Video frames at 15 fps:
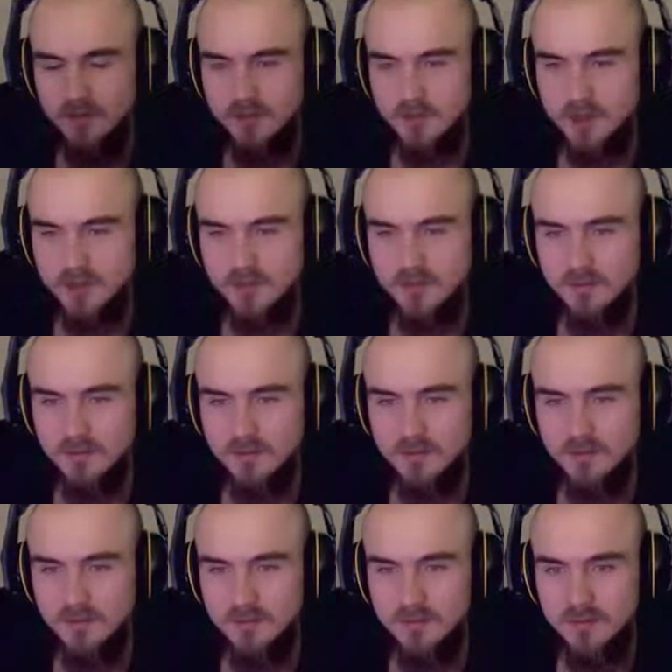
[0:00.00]
because
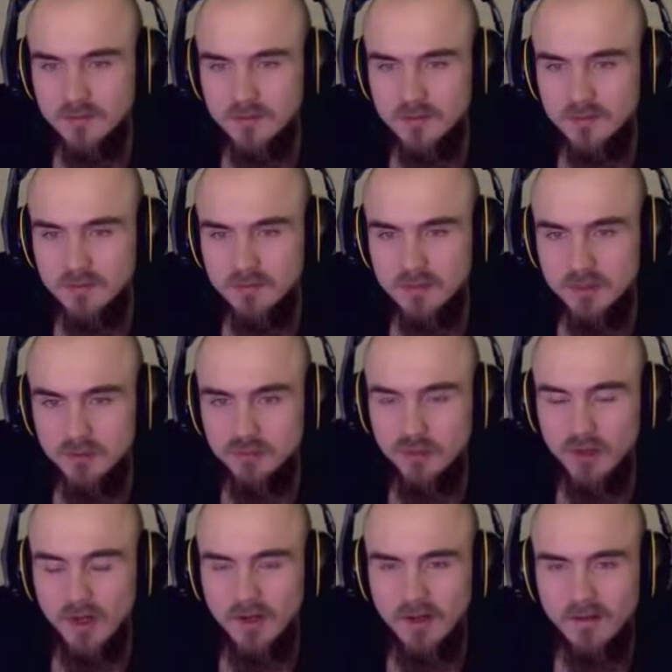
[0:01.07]
it's
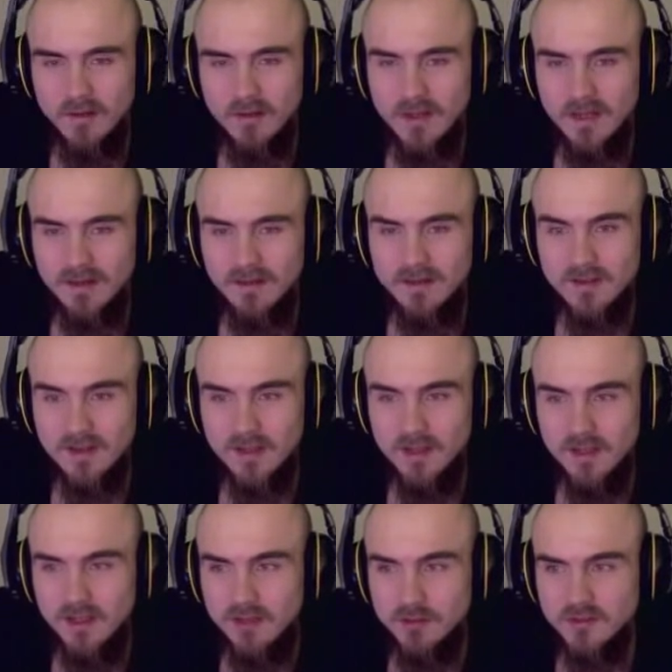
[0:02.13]
really not that
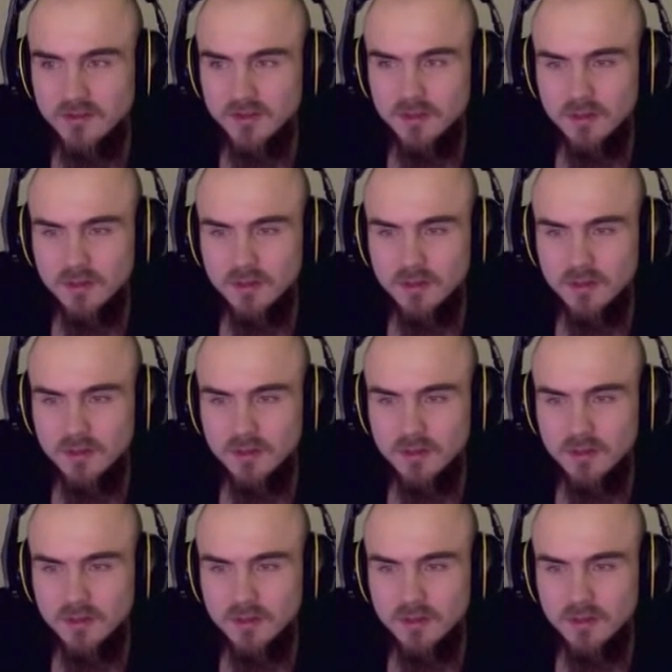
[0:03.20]
interesting.